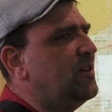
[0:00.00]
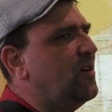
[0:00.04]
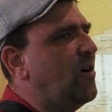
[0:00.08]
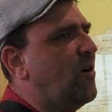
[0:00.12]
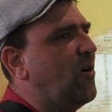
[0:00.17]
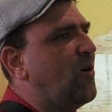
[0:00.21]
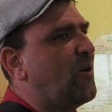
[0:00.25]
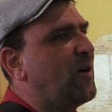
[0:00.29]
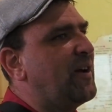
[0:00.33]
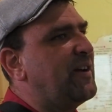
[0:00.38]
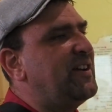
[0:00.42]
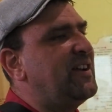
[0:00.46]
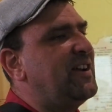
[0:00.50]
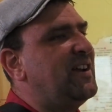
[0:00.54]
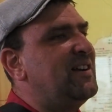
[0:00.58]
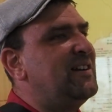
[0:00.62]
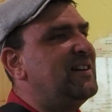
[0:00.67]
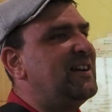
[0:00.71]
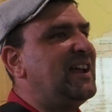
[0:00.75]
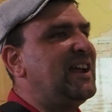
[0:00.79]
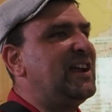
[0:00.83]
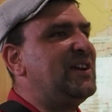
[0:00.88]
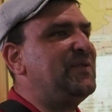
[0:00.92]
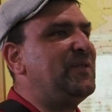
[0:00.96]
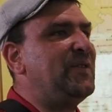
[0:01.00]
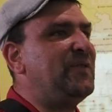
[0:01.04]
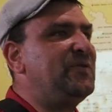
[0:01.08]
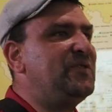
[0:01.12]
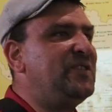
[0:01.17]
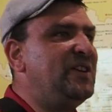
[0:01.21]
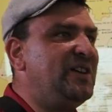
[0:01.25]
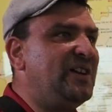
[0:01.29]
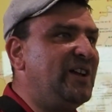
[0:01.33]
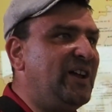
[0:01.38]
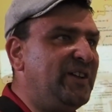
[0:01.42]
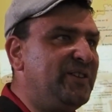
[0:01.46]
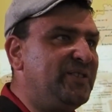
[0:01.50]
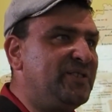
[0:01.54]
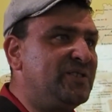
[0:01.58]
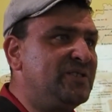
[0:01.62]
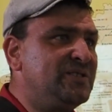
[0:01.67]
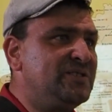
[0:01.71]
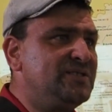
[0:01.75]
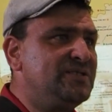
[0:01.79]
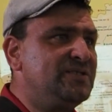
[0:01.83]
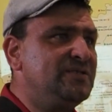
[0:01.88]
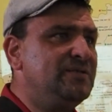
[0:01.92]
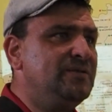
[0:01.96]
already in like
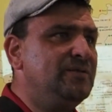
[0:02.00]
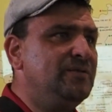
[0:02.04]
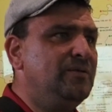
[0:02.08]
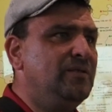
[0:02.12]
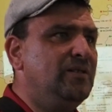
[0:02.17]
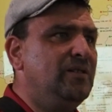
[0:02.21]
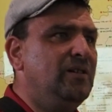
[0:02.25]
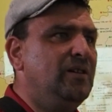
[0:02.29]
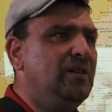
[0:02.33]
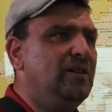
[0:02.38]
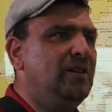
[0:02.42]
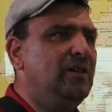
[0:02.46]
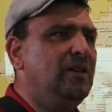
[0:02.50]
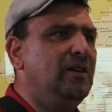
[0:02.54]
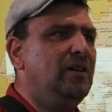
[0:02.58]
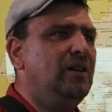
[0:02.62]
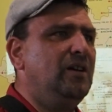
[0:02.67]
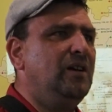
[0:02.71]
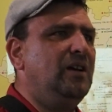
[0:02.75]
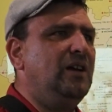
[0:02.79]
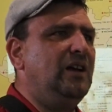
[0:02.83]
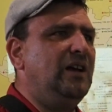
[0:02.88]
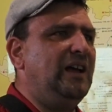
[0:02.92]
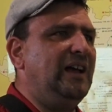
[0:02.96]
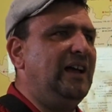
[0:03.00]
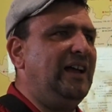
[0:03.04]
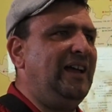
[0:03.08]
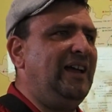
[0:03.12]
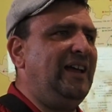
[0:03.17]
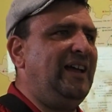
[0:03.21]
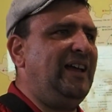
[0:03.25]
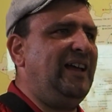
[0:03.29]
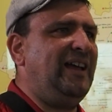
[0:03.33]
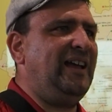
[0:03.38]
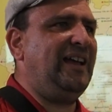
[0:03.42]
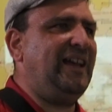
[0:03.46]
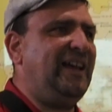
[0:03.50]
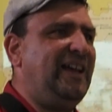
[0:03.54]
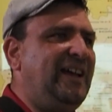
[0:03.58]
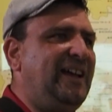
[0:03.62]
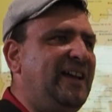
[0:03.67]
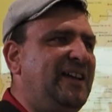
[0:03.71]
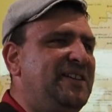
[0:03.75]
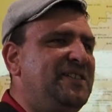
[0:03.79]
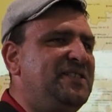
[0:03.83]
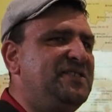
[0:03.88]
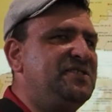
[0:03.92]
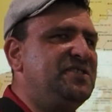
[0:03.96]
1500s.
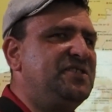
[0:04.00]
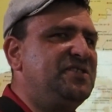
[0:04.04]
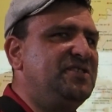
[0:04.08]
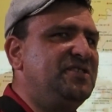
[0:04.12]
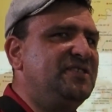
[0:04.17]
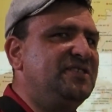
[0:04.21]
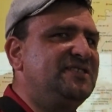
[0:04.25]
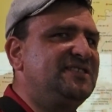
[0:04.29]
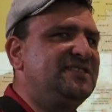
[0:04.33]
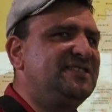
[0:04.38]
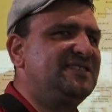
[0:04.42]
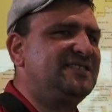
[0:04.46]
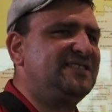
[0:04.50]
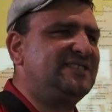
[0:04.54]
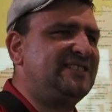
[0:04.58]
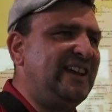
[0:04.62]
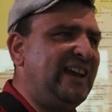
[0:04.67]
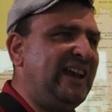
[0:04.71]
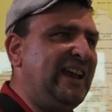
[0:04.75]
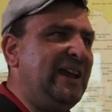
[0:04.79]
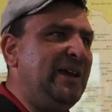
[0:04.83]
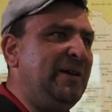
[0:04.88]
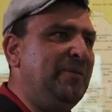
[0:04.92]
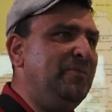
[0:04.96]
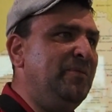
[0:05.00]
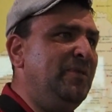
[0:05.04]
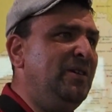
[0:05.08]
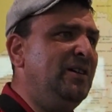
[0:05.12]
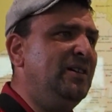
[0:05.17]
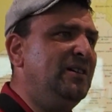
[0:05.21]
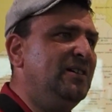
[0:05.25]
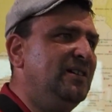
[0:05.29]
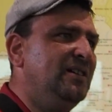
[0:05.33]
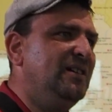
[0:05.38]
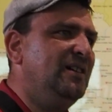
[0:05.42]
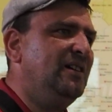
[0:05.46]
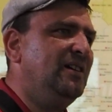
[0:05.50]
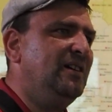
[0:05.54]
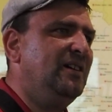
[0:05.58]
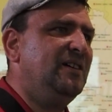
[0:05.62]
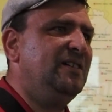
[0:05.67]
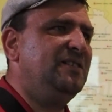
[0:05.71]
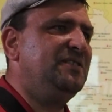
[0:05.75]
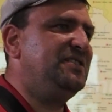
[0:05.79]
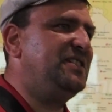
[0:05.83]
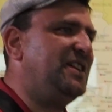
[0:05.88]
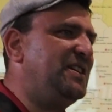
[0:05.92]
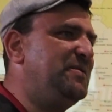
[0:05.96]
And the scheme
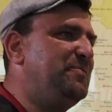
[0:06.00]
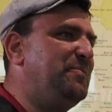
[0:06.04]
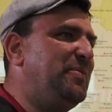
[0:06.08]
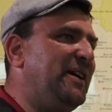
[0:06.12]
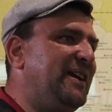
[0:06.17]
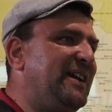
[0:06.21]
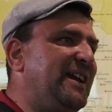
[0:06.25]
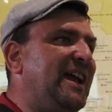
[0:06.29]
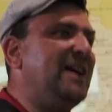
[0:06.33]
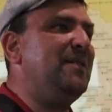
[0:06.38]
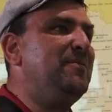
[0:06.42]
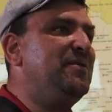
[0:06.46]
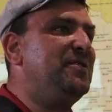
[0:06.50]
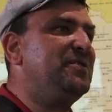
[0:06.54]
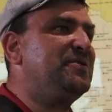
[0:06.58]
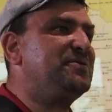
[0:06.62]
that became a